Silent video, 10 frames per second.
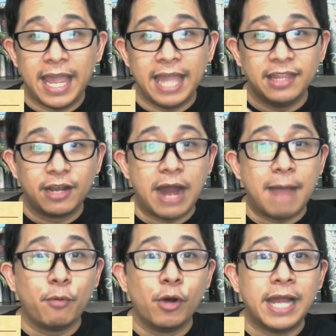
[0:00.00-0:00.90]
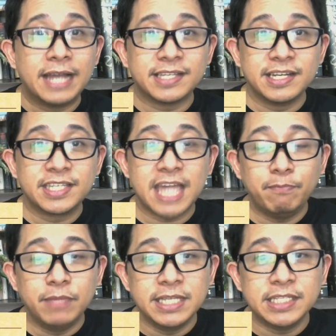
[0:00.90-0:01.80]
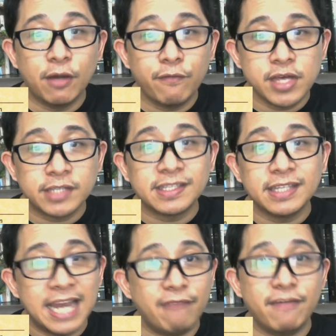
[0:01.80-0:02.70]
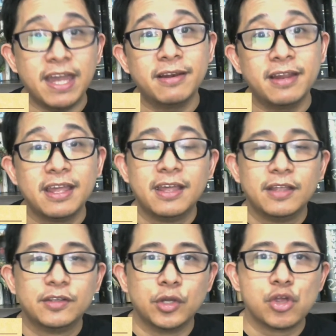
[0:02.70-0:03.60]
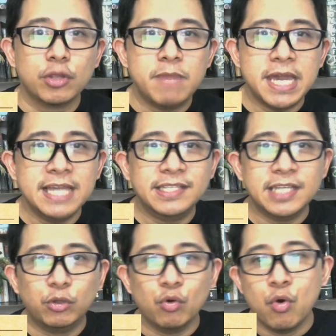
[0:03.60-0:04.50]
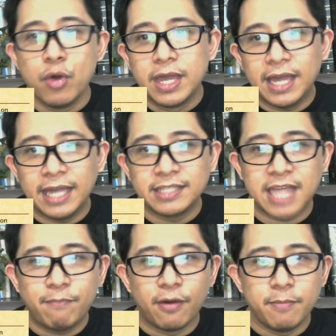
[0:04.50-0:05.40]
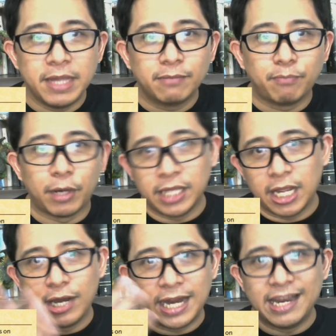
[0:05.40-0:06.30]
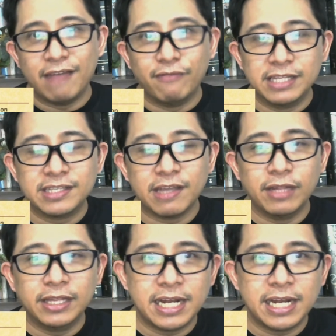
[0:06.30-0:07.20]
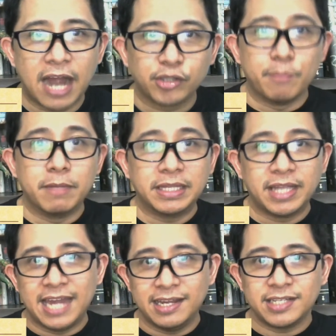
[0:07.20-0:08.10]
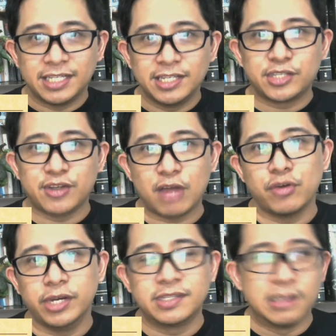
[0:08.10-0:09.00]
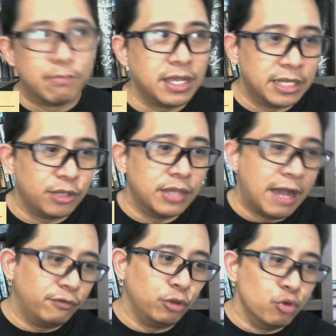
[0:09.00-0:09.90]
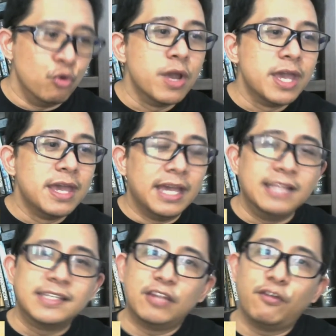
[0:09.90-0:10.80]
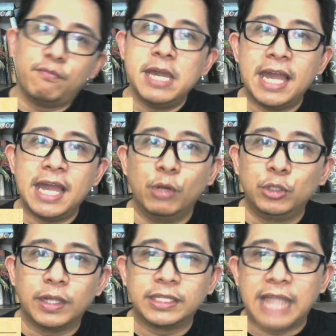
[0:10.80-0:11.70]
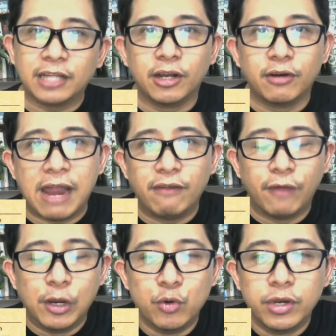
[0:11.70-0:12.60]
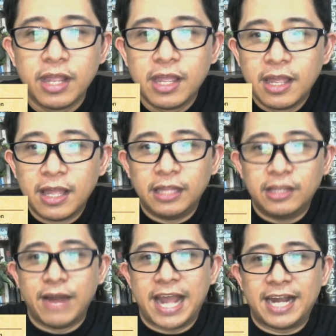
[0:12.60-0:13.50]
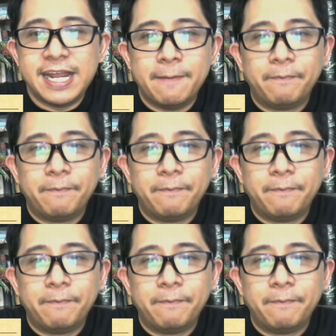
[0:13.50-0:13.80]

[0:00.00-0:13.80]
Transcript: And the grapple has an escape DC of just 11, so it should be easy to escape from it, particularly a level 17 character. But again, it's a distraction. It's something that you'd have to do instead of being able to attack the Granfalloon directly.